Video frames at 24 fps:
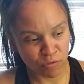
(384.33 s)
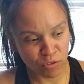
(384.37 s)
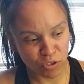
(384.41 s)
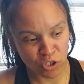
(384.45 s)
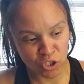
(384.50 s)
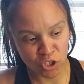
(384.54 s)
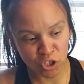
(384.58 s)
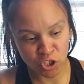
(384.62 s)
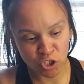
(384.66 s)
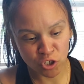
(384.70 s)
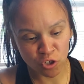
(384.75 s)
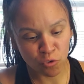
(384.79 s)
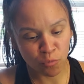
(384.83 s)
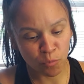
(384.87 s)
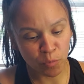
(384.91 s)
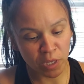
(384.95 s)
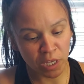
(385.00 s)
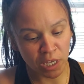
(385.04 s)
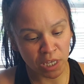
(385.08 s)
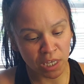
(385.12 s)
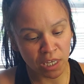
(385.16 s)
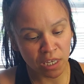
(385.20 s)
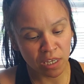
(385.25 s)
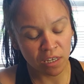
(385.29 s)

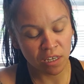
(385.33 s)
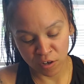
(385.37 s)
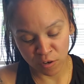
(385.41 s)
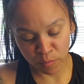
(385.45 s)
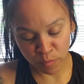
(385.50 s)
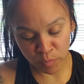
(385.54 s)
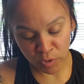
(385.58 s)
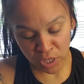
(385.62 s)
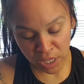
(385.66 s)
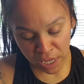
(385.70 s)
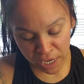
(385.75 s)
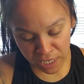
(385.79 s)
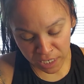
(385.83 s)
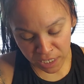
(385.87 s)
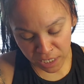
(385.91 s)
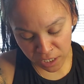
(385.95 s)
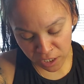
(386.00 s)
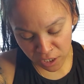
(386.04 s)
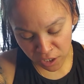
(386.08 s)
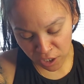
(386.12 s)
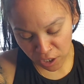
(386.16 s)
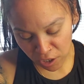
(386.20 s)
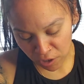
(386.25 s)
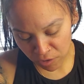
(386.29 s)
soupy or blended,
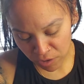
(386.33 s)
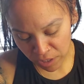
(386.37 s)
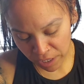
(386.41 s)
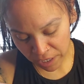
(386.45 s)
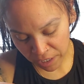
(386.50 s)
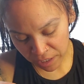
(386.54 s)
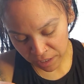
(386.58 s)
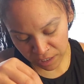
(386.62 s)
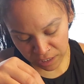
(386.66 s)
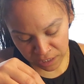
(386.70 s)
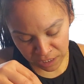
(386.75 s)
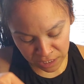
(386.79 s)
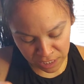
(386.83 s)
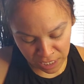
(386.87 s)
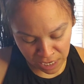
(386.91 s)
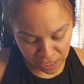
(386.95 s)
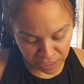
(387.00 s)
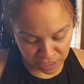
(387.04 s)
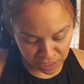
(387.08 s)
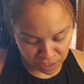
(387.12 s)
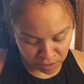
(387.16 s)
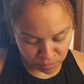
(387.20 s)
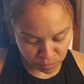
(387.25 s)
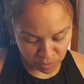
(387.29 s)
you know, like it's
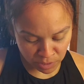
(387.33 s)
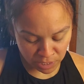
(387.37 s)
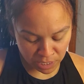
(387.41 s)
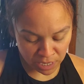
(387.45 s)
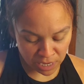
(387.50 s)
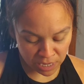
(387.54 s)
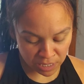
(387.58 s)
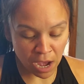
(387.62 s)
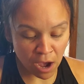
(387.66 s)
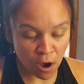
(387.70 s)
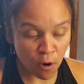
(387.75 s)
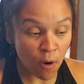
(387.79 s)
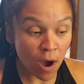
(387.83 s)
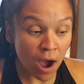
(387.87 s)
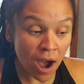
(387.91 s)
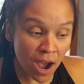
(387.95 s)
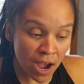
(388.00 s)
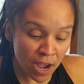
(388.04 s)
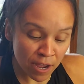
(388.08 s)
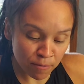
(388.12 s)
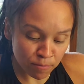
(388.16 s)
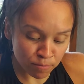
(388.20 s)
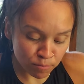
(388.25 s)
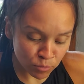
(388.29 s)
not gonna be how
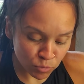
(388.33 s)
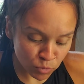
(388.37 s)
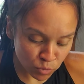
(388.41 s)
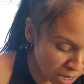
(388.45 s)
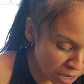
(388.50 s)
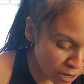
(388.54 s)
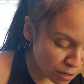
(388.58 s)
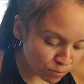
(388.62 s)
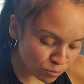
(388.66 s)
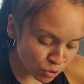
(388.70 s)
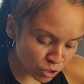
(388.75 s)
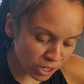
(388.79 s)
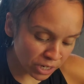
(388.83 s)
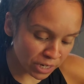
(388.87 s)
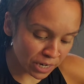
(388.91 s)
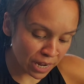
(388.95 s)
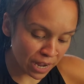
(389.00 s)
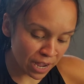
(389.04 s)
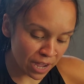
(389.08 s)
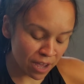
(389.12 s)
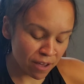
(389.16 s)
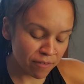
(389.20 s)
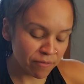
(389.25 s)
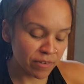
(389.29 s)
I'm trying to
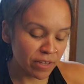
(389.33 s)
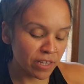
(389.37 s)
have